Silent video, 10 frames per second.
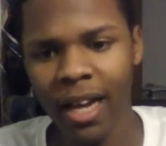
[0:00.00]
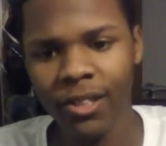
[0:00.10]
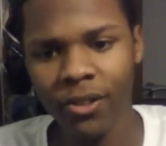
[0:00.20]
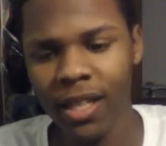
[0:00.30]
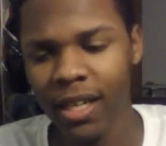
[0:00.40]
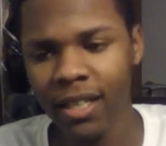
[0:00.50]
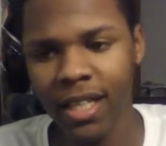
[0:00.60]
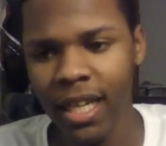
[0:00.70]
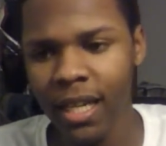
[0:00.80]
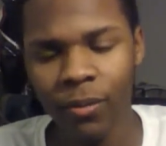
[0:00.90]
I just don't see this
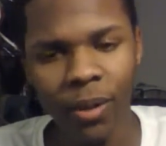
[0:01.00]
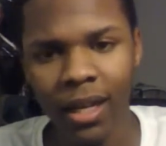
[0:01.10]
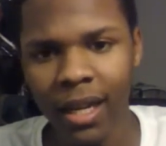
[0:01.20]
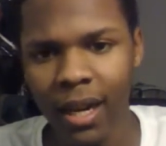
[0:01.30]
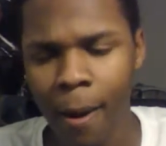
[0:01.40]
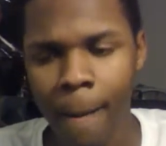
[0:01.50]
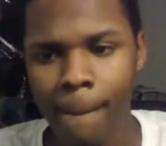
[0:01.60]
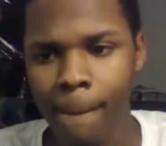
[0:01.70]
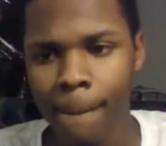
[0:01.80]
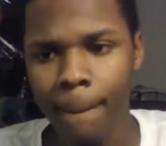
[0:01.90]
team really,
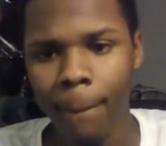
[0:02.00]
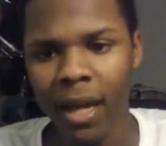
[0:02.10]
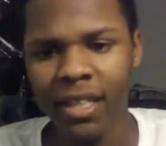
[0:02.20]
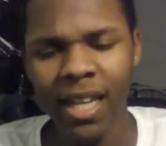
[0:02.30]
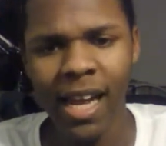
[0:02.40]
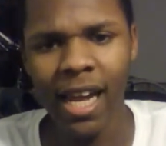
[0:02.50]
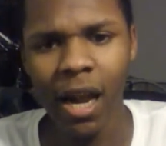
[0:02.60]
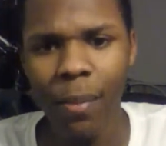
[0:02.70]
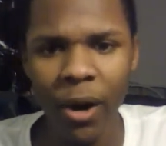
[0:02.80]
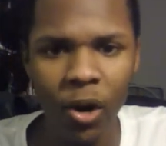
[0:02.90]
until they get
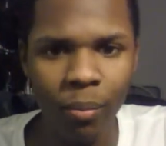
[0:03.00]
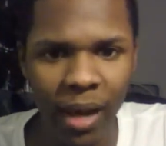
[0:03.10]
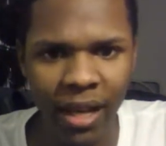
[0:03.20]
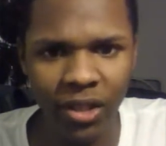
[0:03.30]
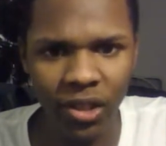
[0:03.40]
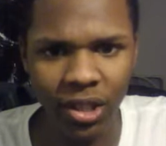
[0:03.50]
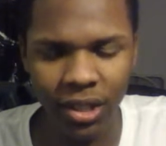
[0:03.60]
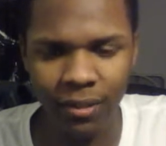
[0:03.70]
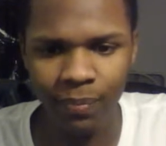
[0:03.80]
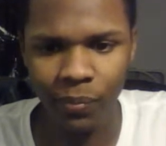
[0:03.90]
a better bench,